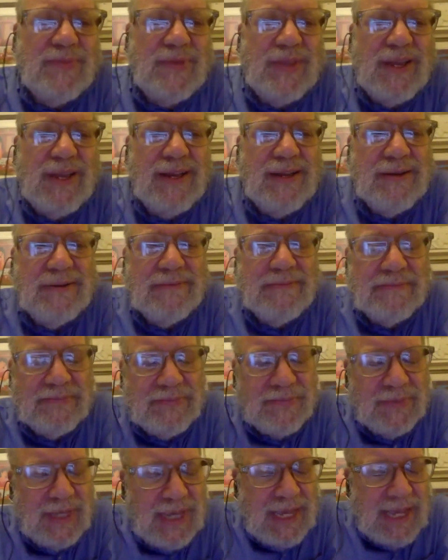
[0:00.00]
And
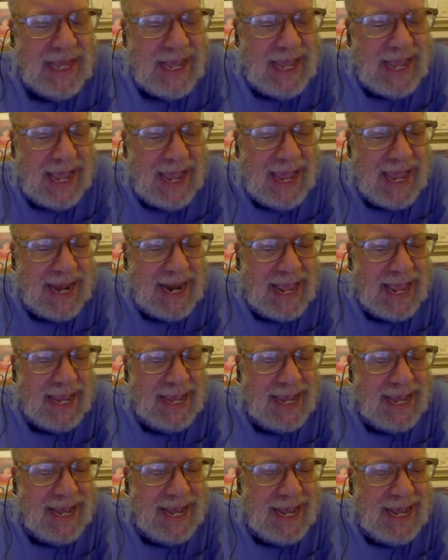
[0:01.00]
I
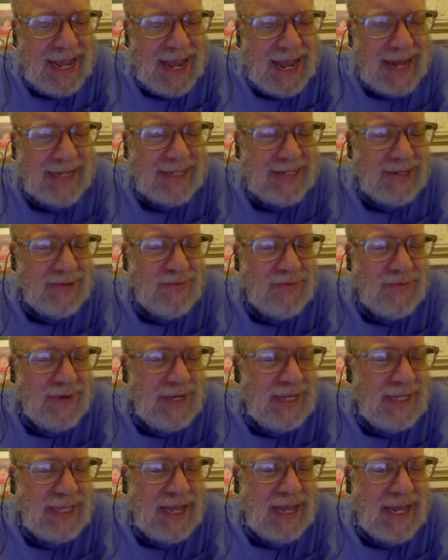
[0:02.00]
got to
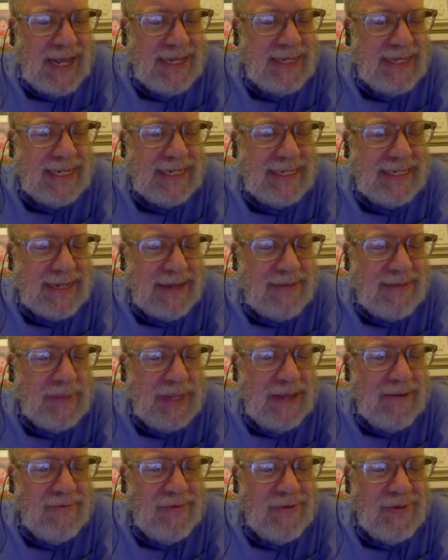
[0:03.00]
realize at some
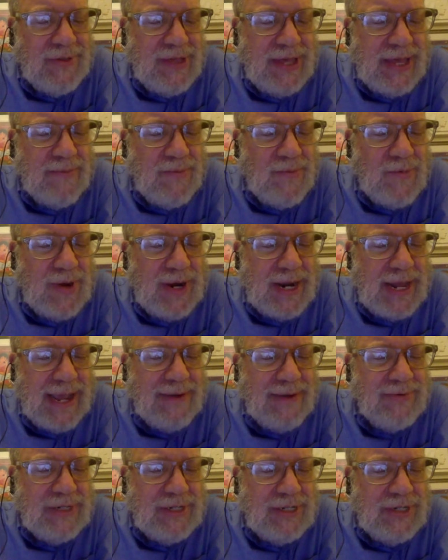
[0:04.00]
level that what I
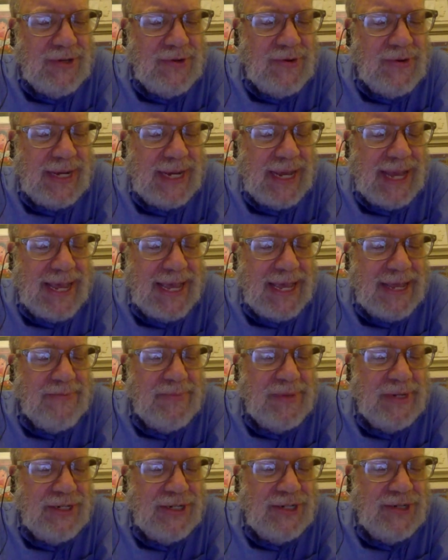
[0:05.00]
was doing, I had
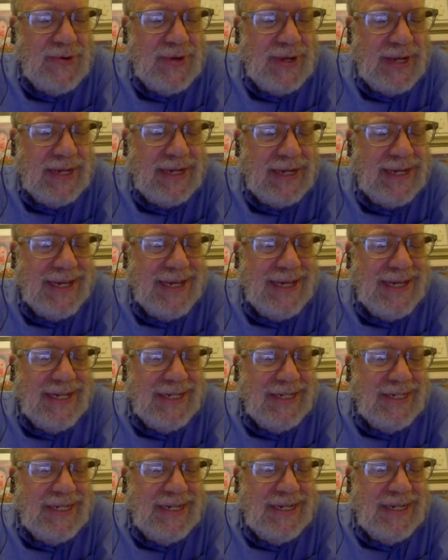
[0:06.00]
been doing
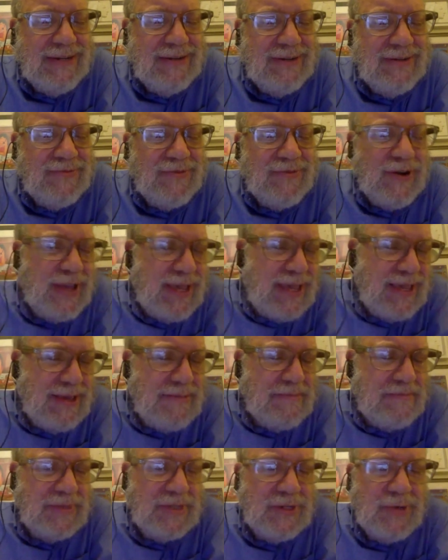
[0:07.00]
for
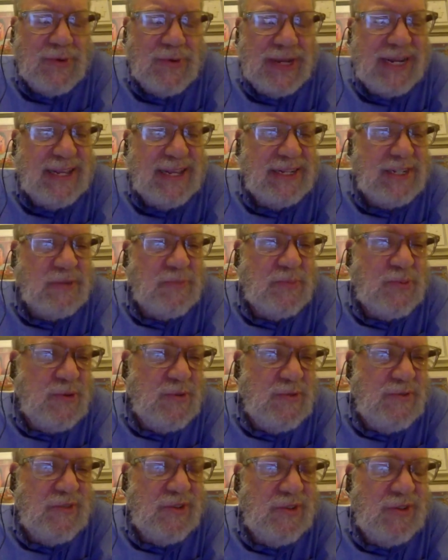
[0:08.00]
him to win his
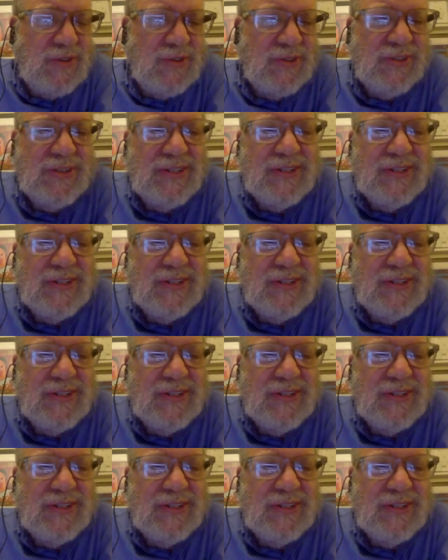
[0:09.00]
approval,